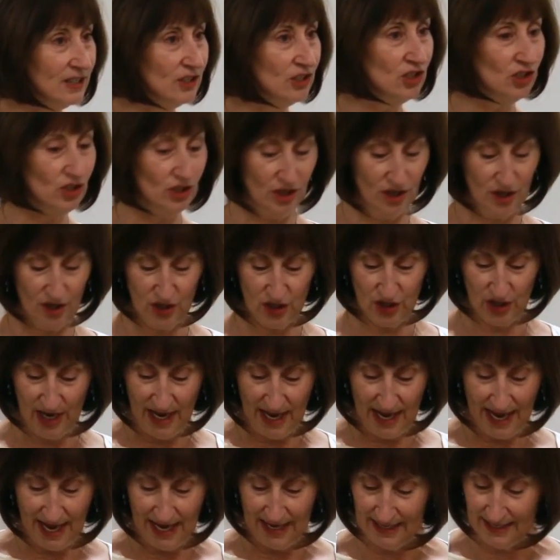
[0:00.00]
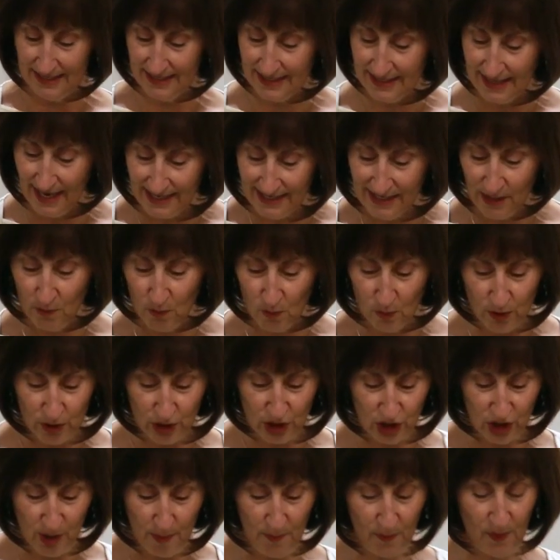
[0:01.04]
at the church and at Sunday
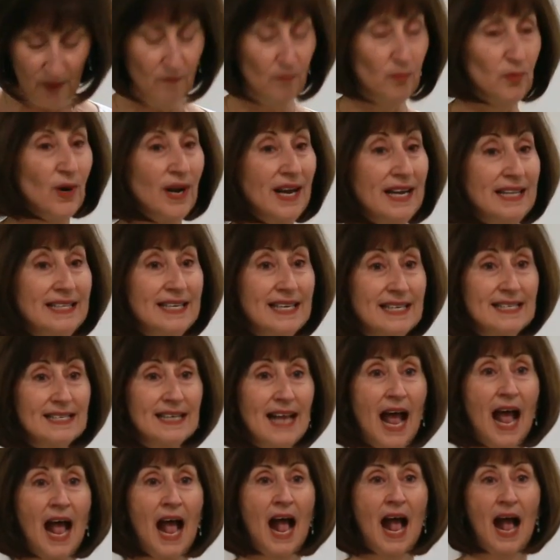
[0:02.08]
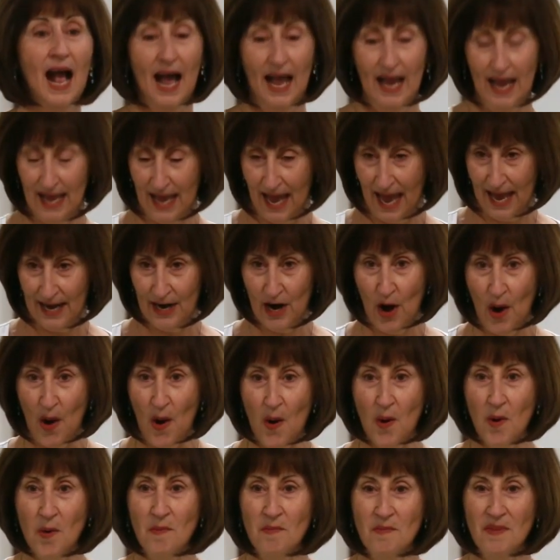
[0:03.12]
worship. We've prayed this at
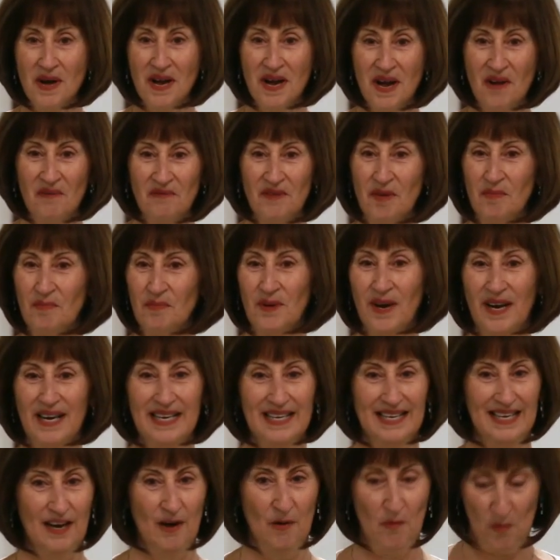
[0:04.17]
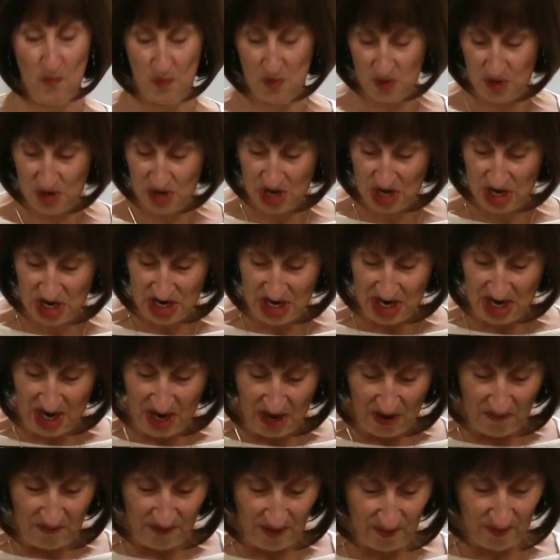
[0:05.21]
home. We've prayed it at work.
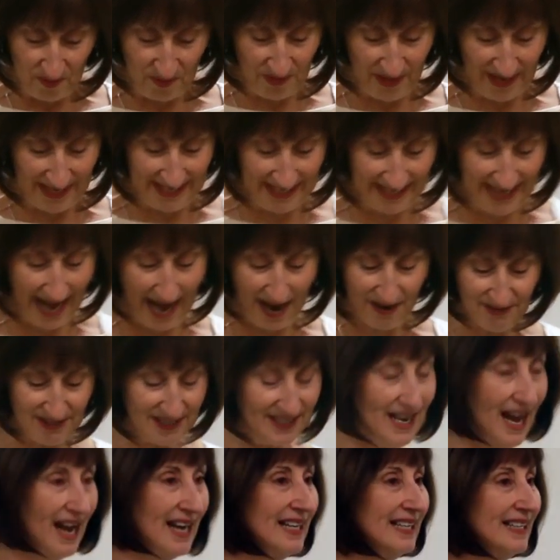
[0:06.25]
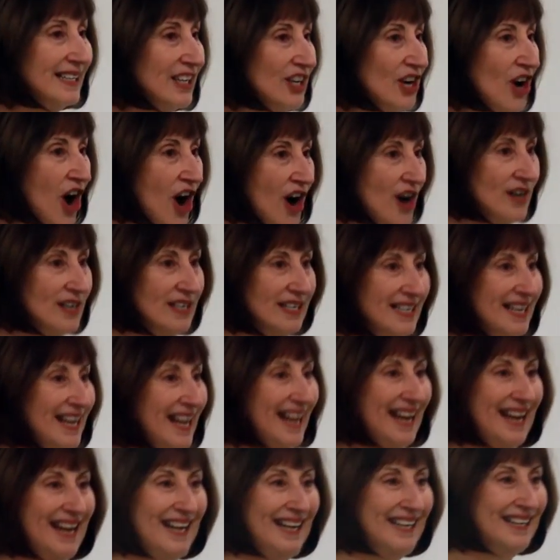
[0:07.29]
We've prayed it outside in the
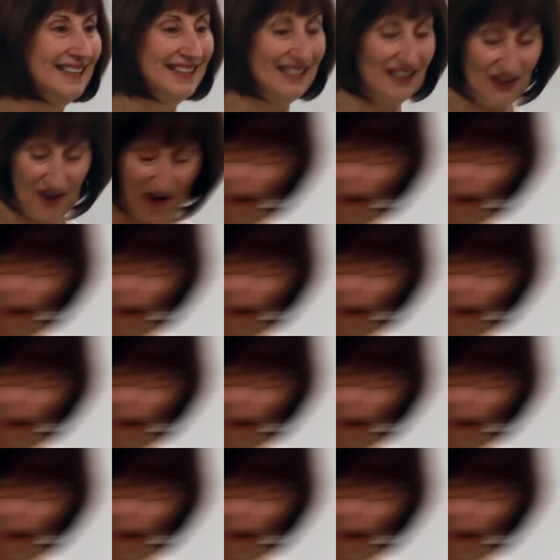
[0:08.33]
garden, in